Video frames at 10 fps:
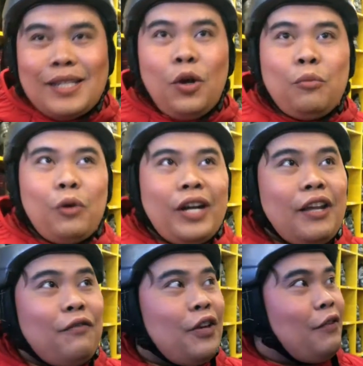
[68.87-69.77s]

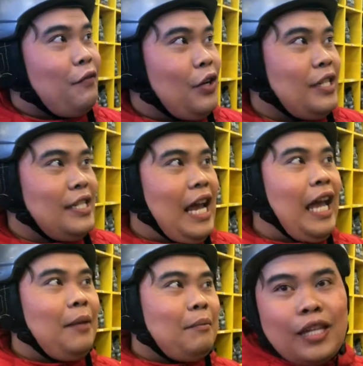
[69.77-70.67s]
snowboarding for the first
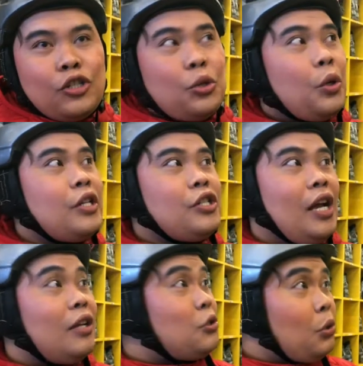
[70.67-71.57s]
time in
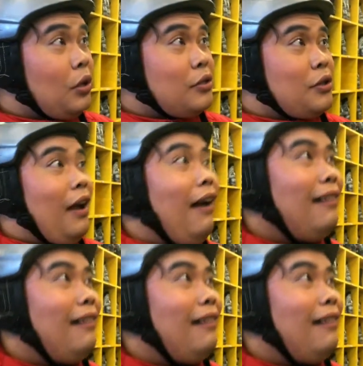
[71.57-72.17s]
Georgia. Georgia?